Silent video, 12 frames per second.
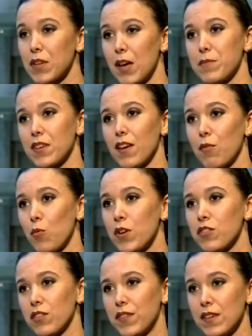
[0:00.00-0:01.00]
Sometimes I
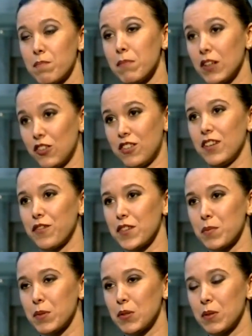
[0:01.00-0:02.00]
wonder if there's much
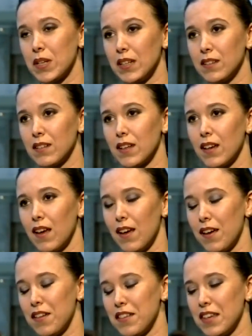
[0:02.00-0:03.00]
difference between
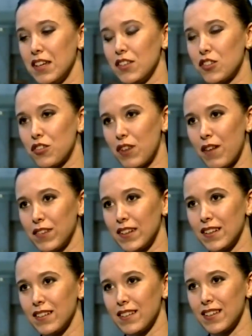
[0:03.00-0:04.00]
the
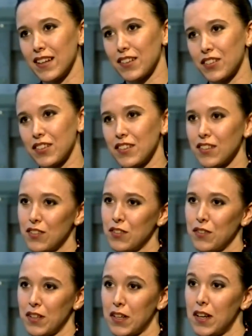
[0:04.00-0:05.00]
traveller section
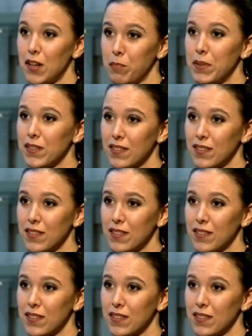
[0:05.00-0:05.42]
to the club